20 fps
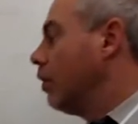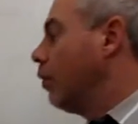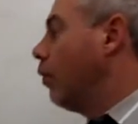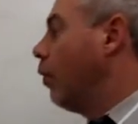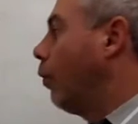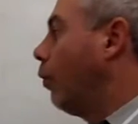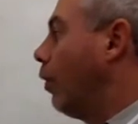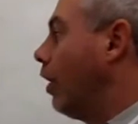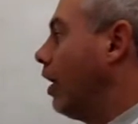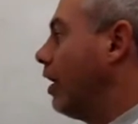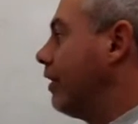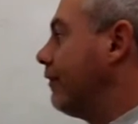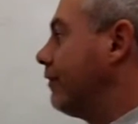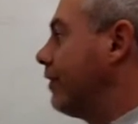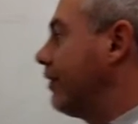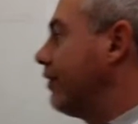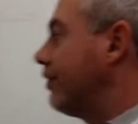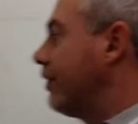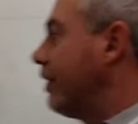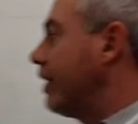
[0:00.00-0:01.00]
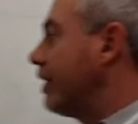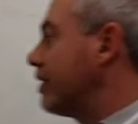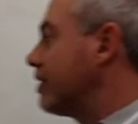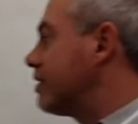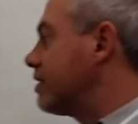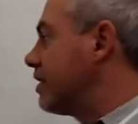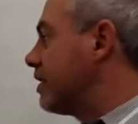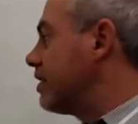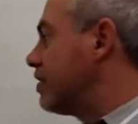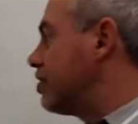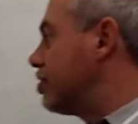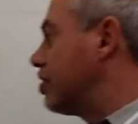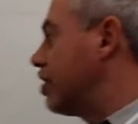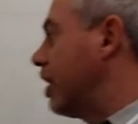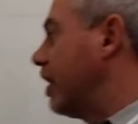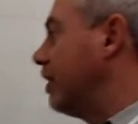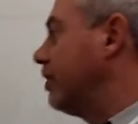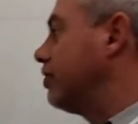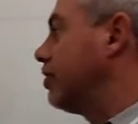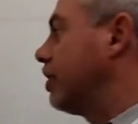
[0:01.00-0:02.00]
Well, one of the things that's
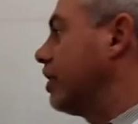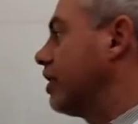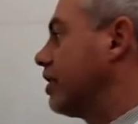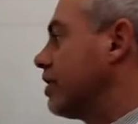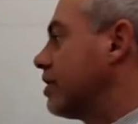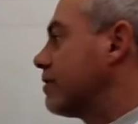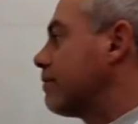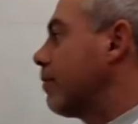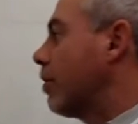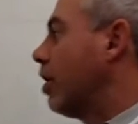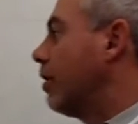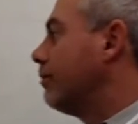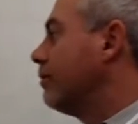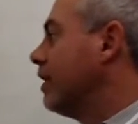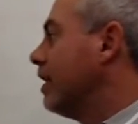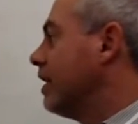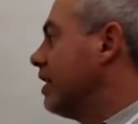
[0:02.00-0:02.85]
changing in this problem